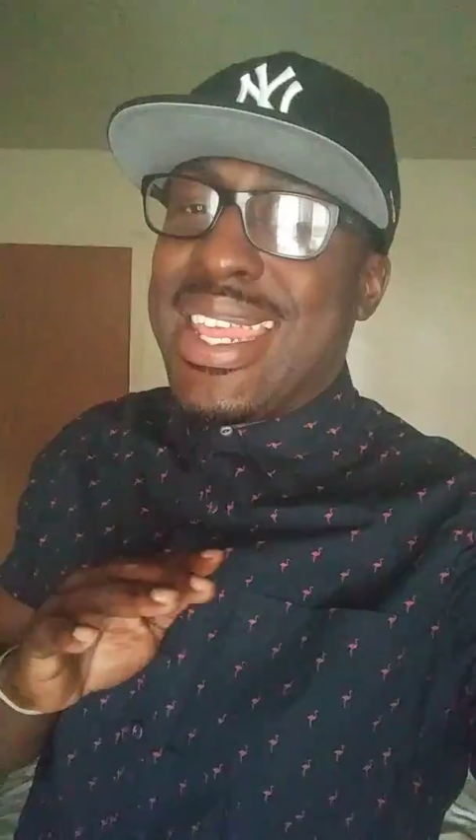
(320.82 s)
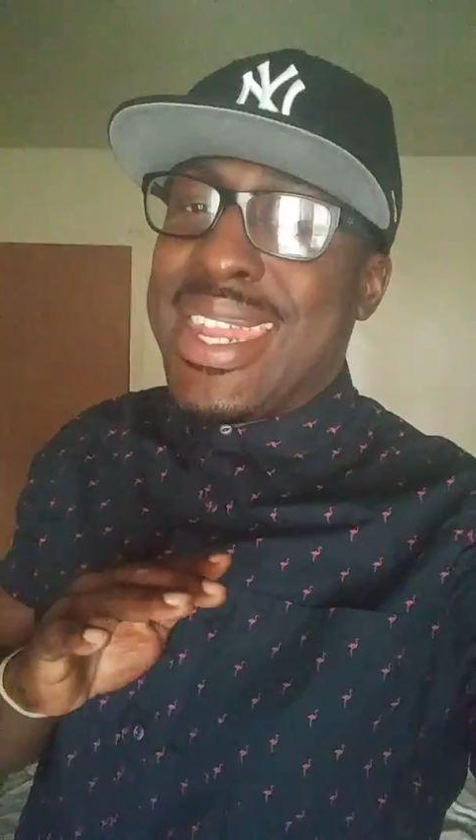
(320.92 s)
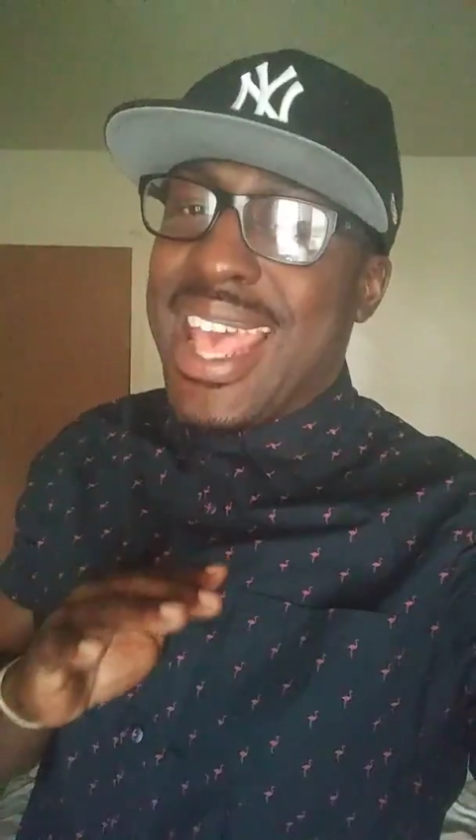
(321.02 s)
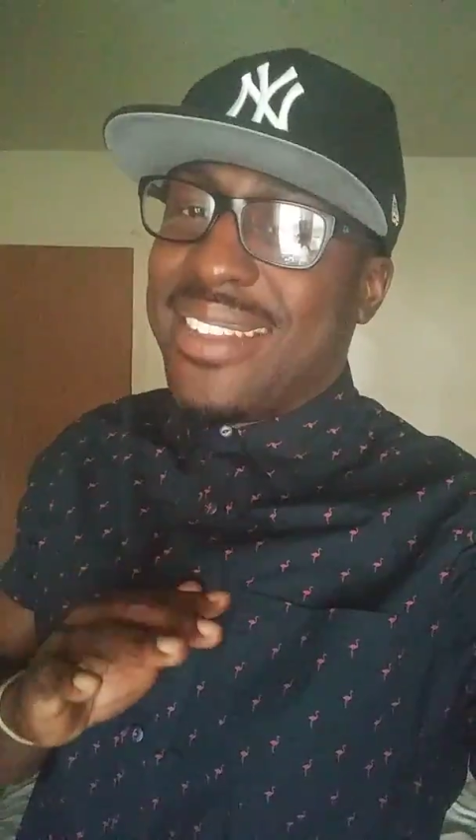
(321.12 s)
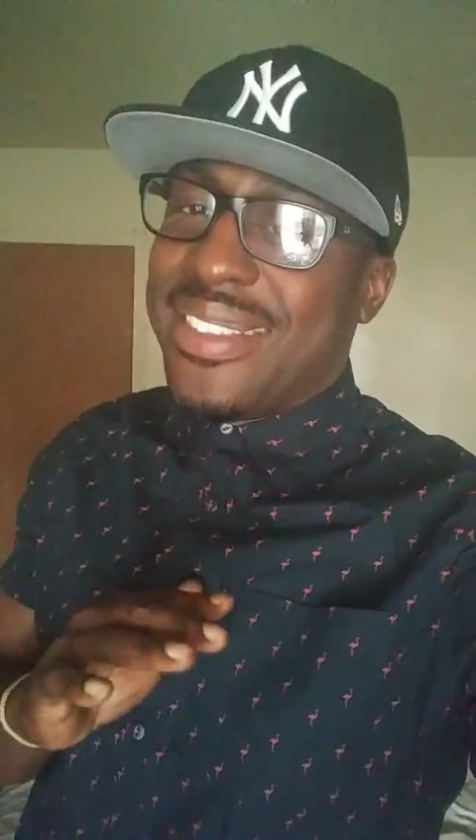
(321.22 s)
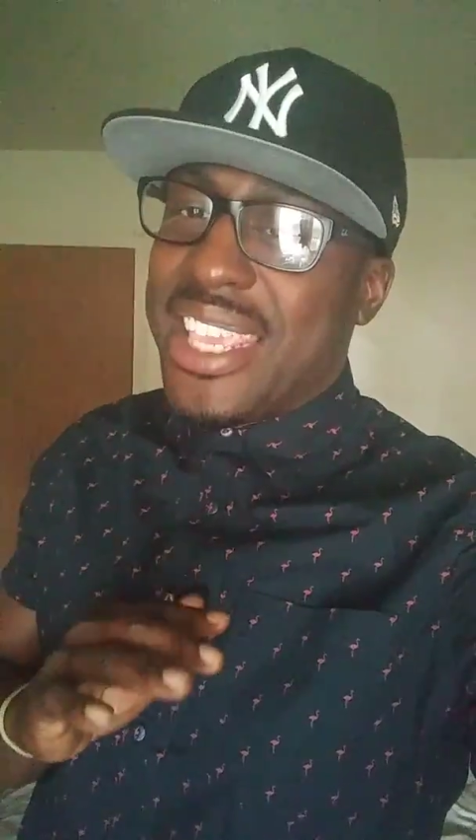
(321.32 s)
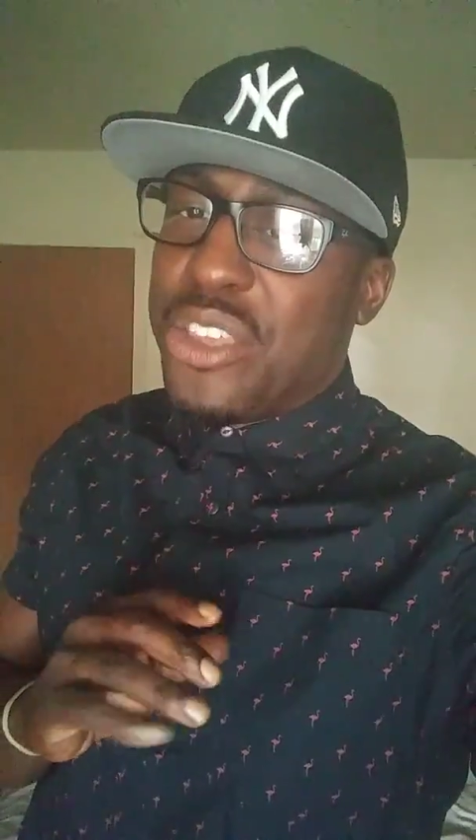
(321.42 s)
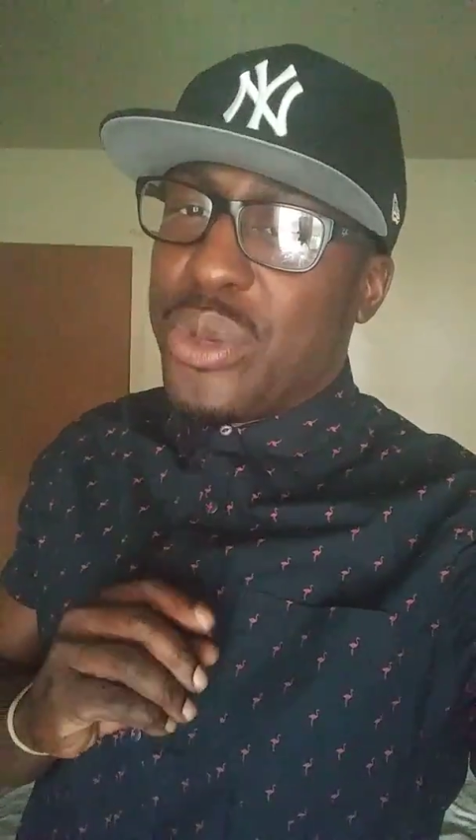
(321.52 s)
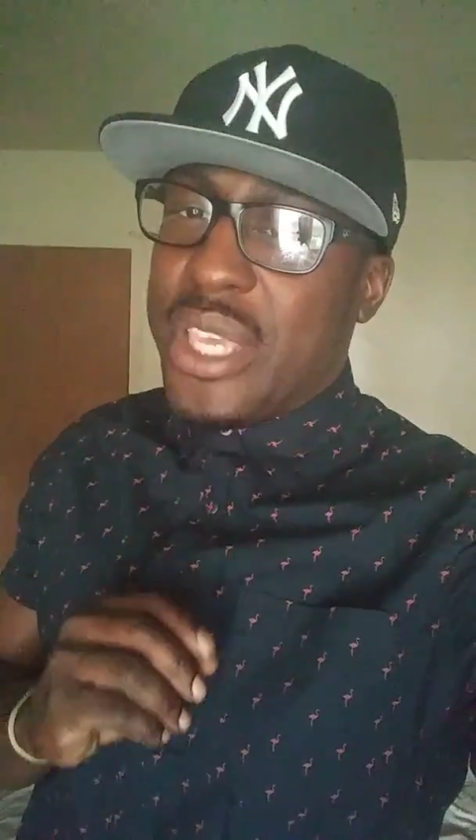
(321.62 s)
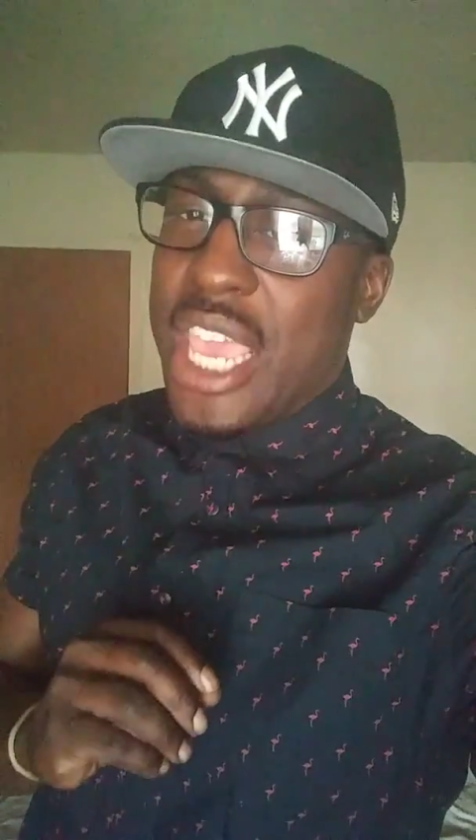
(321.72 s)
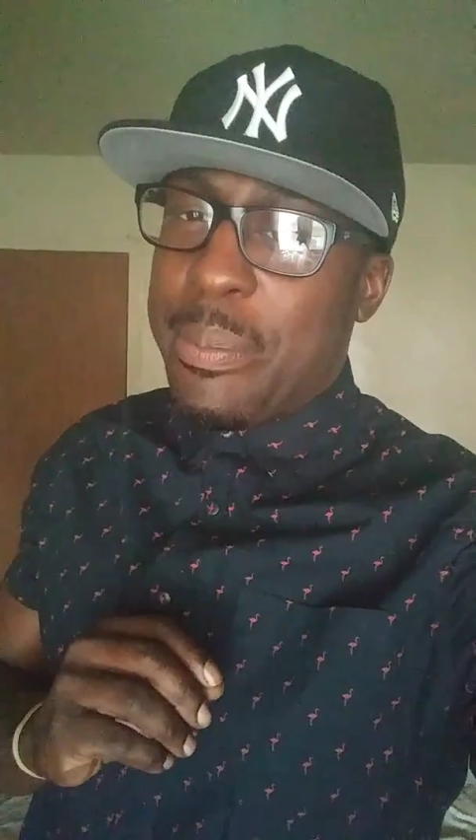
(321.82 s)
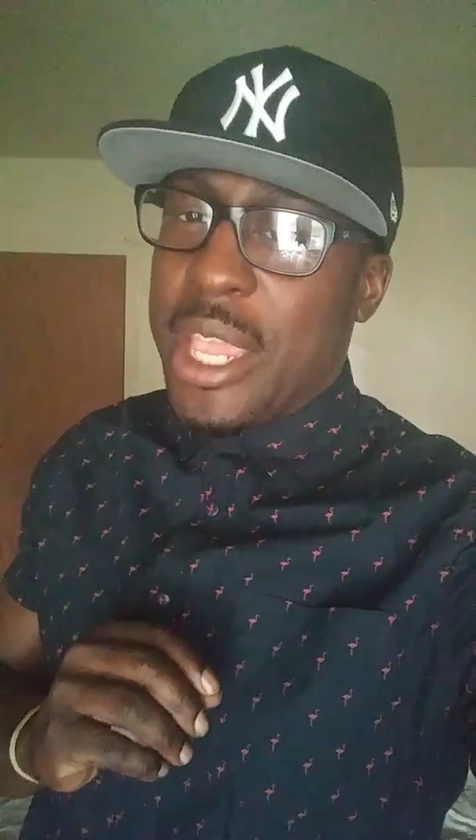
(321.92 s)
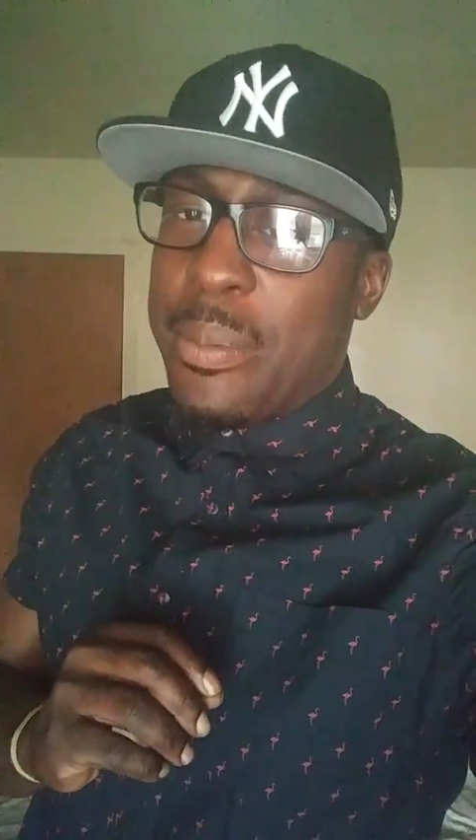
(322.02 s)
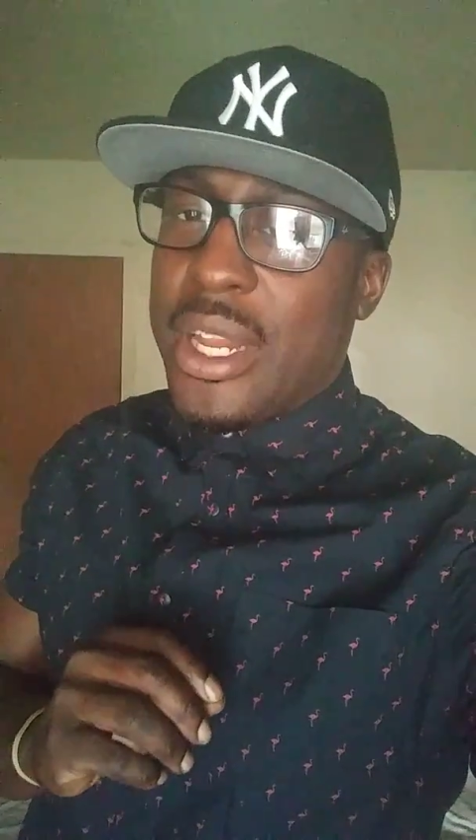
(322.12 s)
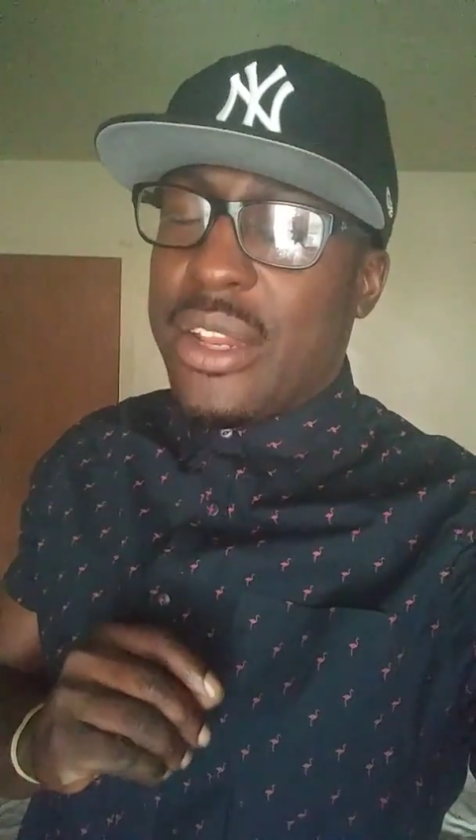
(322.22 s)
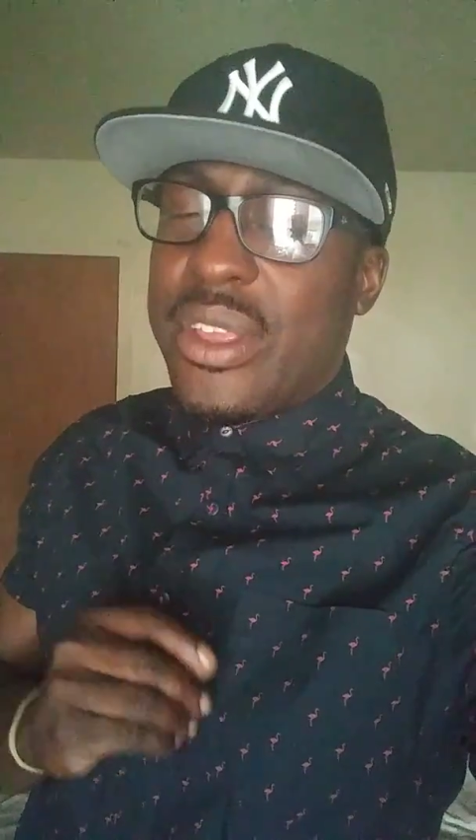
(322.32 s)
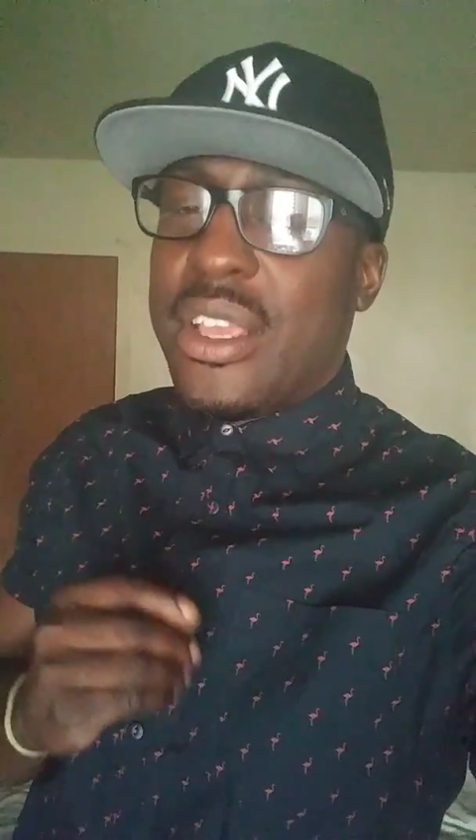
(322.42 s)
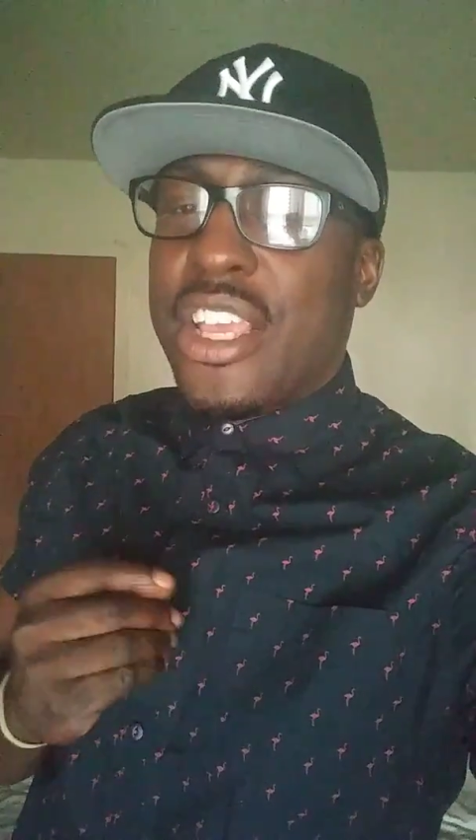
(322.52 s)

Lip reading: not saying you can't make money in it,